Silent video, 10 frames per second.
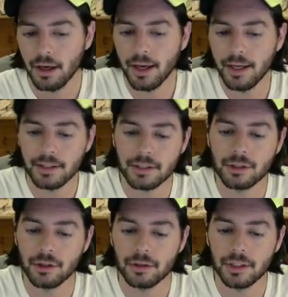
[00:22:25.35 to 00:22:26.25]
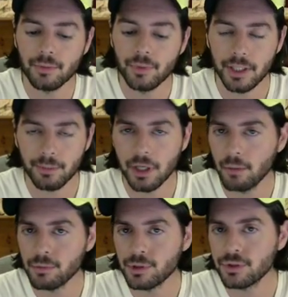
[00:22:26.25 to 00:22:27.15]
And it certainly, when it
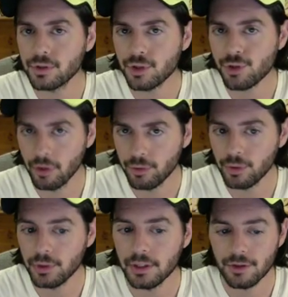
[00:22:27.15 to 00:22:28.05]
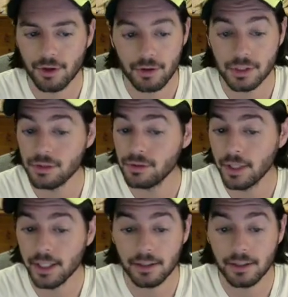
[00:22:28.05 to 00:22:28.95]
becomes shriveled, it turns into
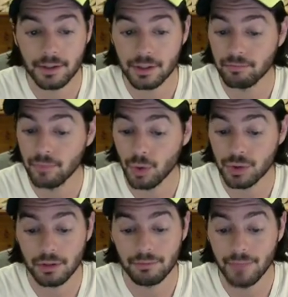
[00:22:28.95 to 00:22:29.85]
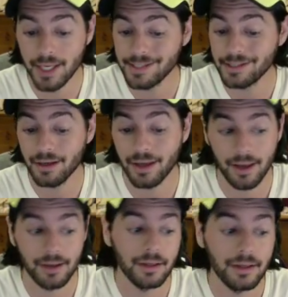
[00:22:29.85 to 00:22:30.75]
like this most amazing
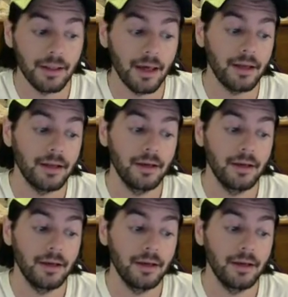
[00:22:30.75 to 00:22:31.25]
candy that